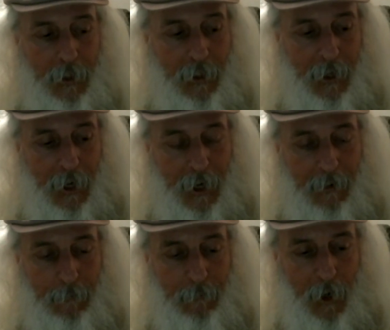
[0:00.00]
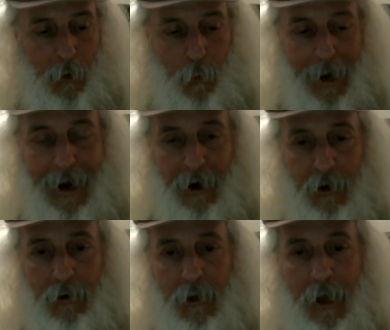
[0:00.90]
um, aware
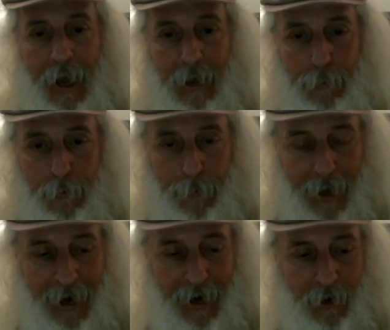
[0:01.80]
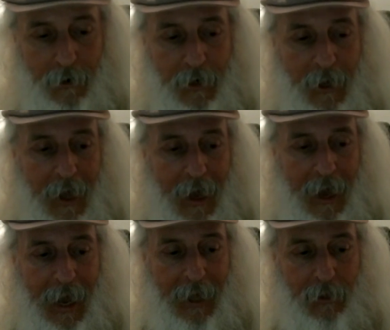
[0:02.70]
and prepared
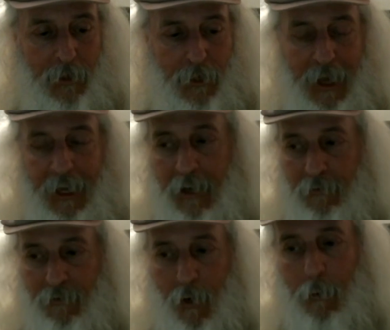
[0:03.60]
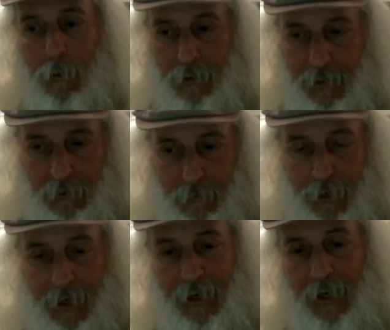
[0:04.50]
and thinking forward a little
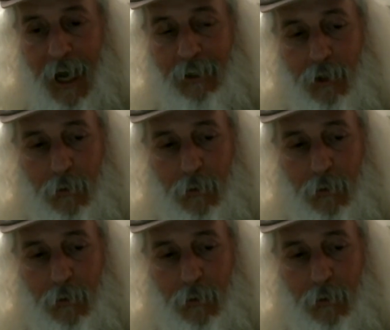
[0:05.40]
bit, not so